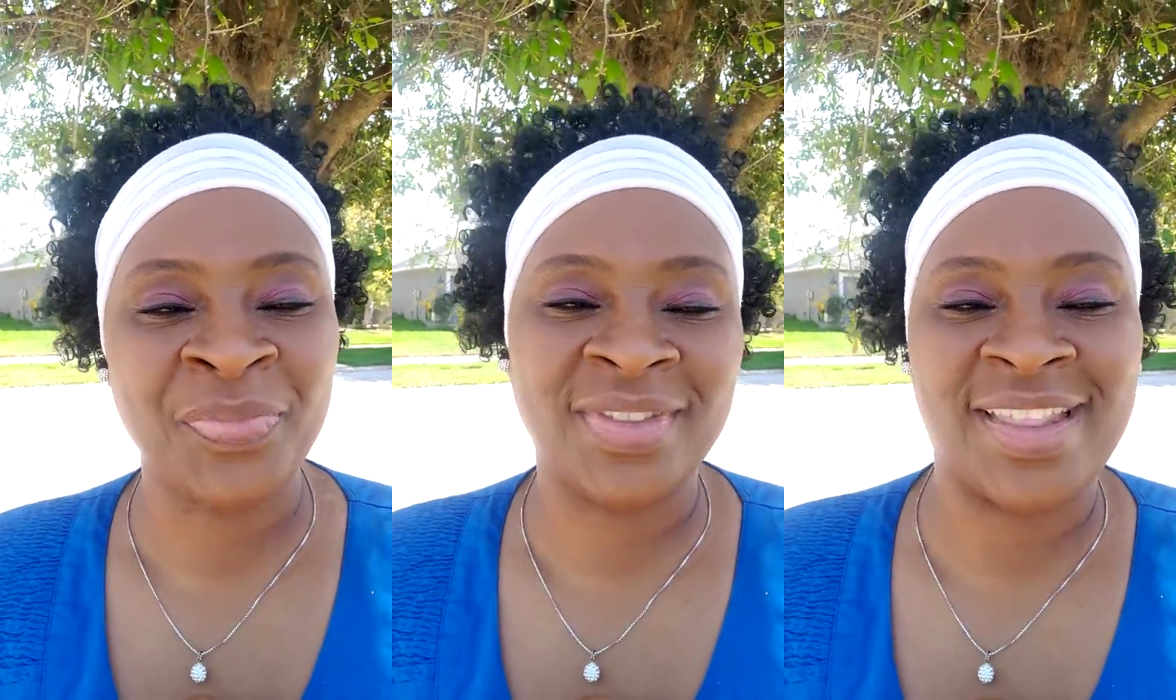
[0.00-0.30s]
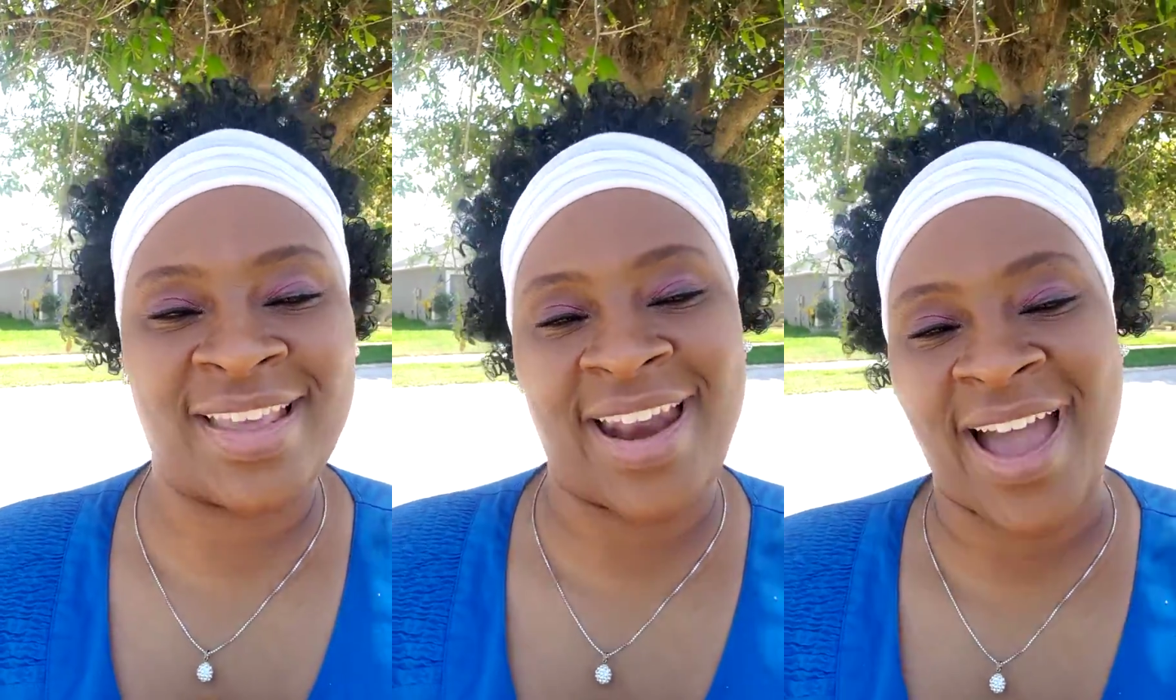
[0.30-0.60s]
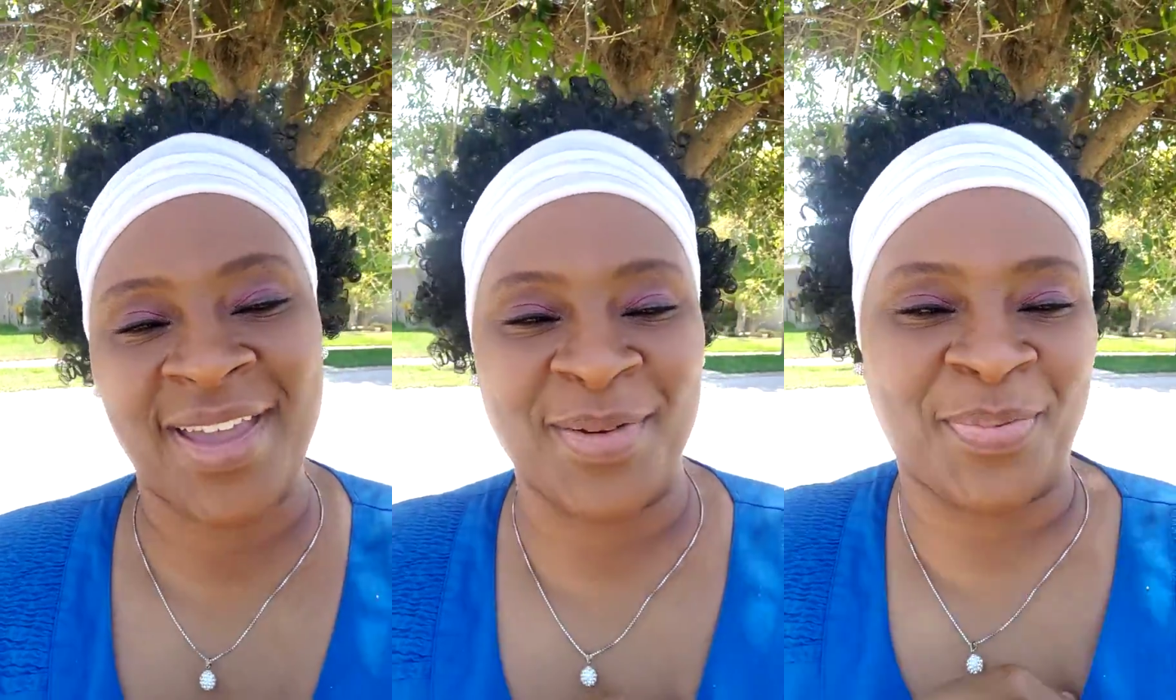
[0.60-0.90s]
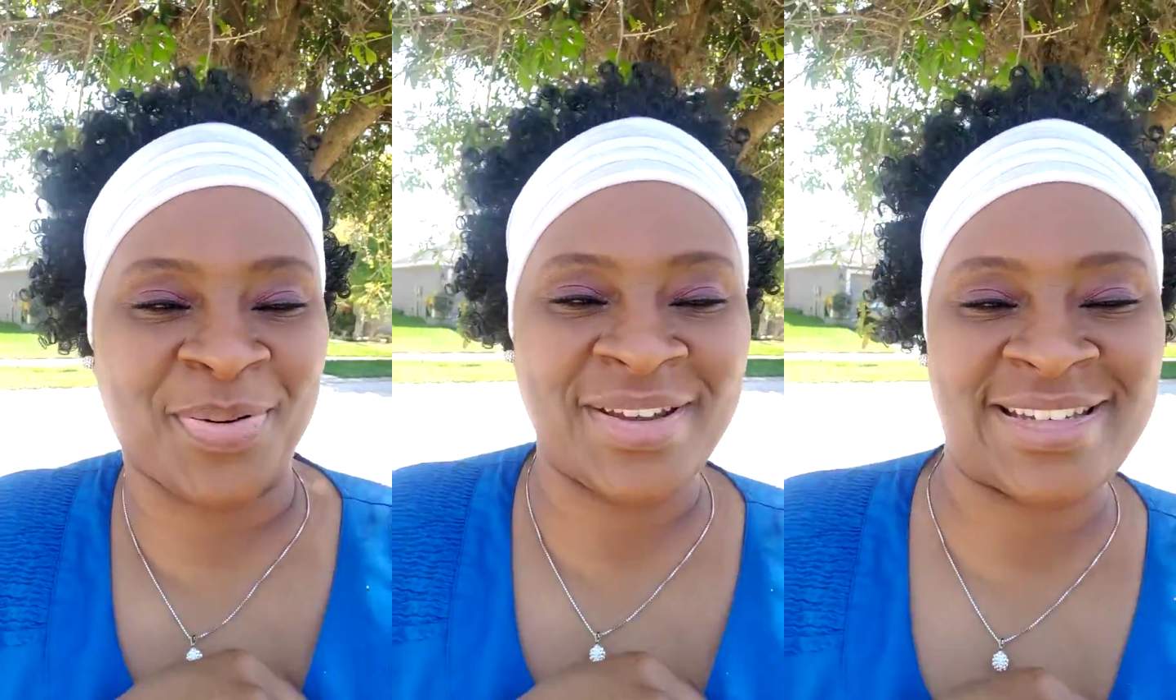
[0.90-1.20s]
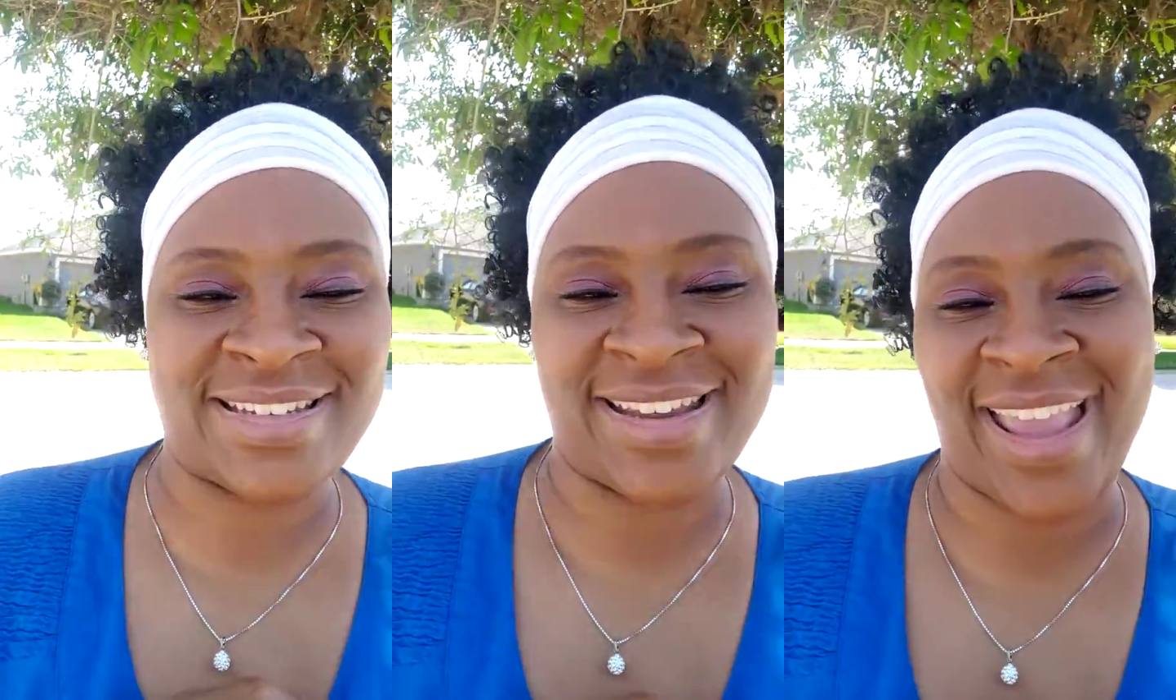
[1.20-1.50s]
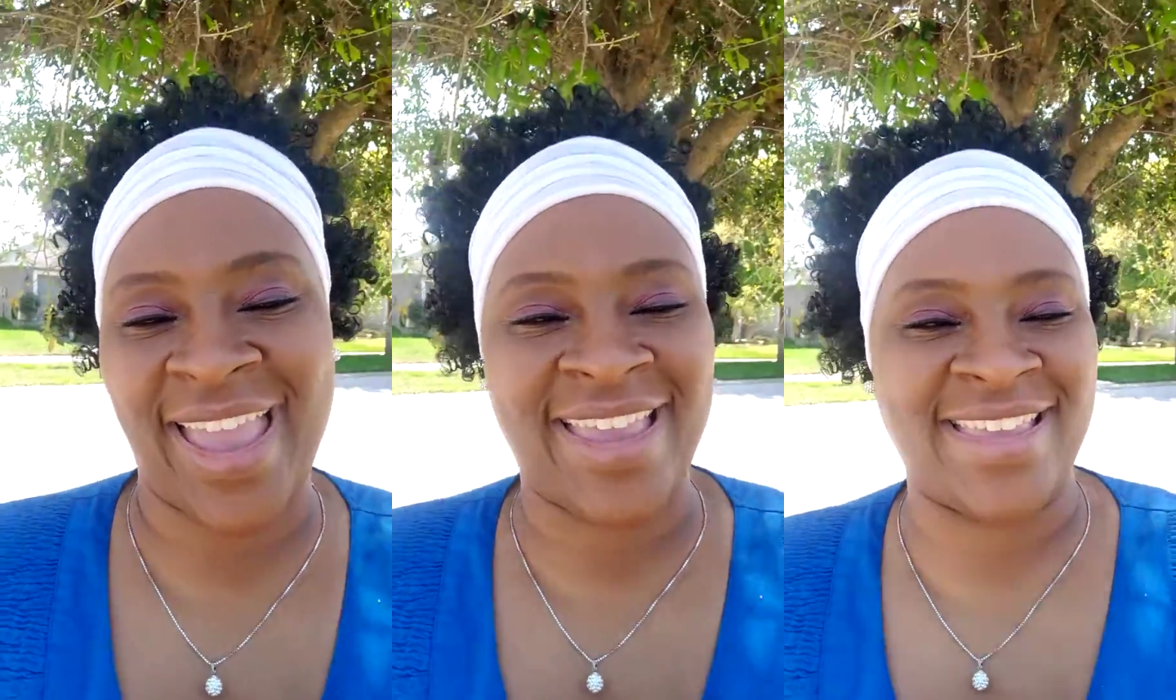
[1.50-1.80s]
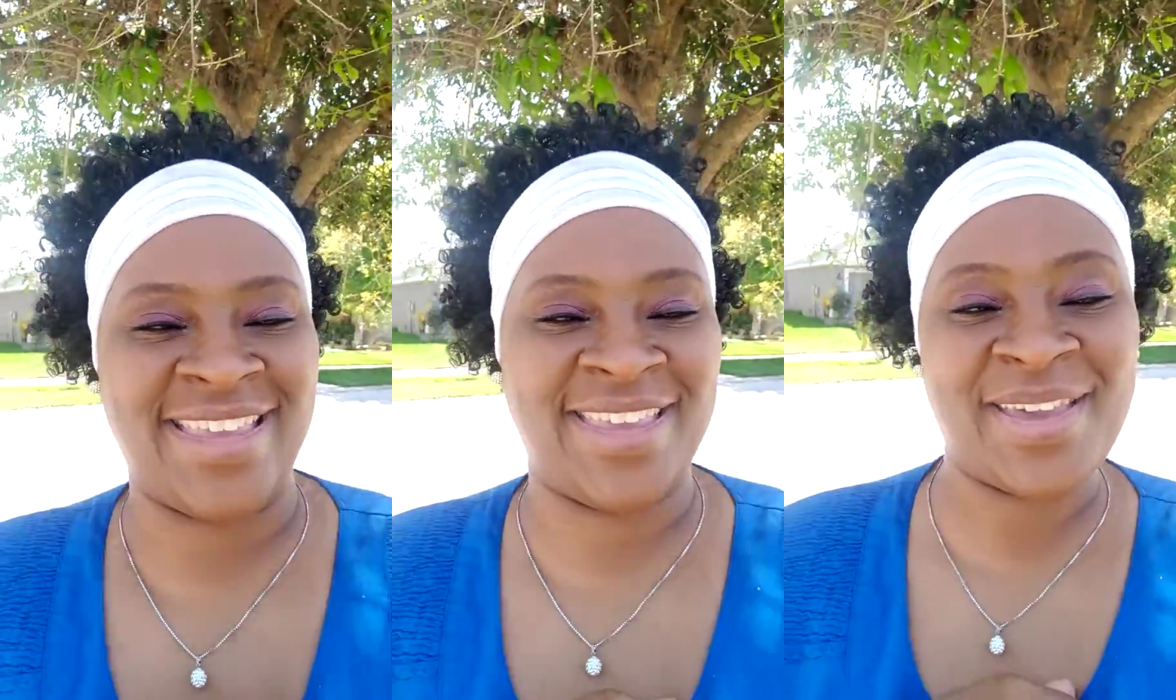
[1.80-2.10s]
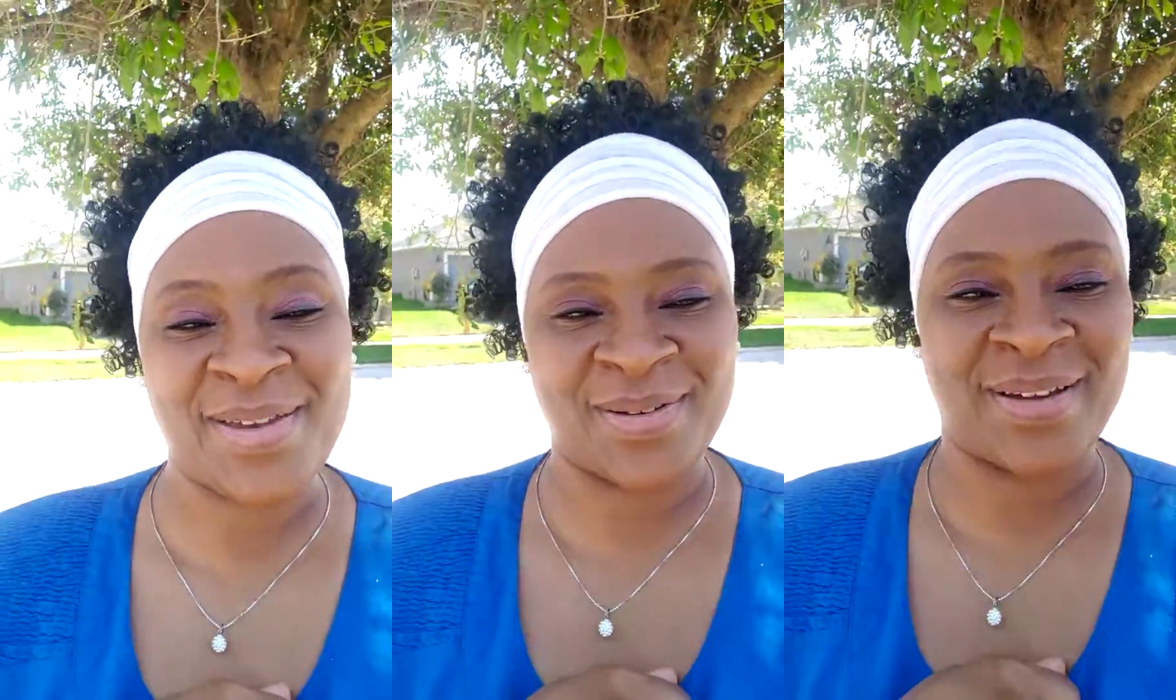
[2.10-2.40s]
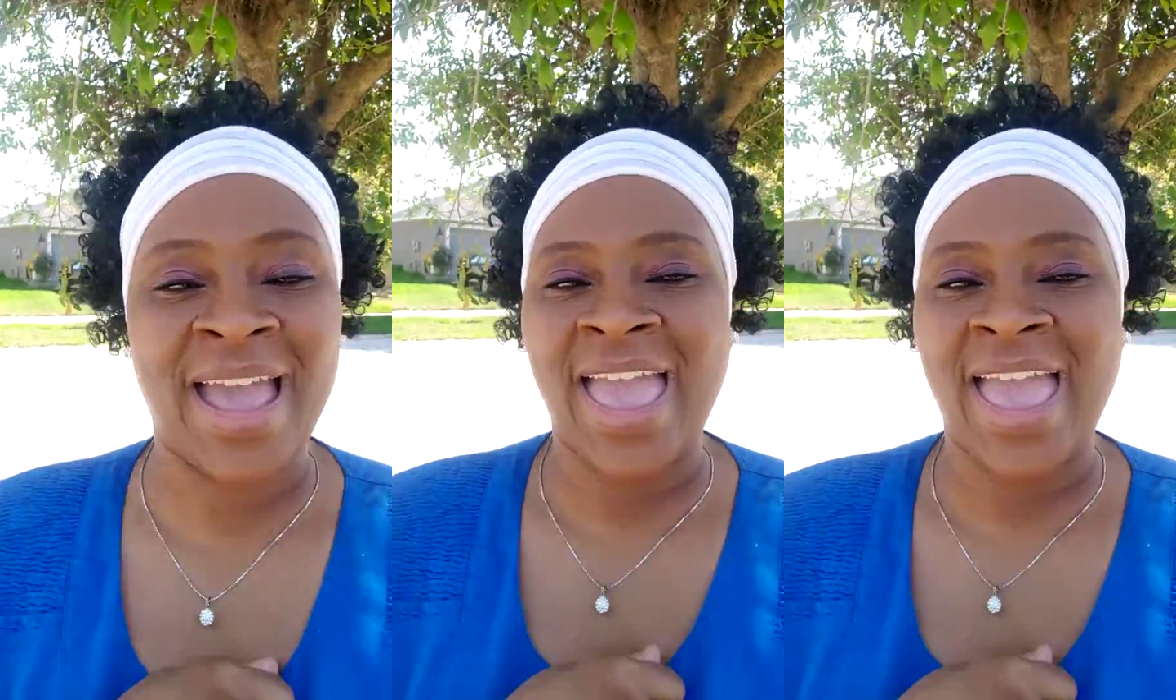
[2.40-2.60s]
that I appreciate you,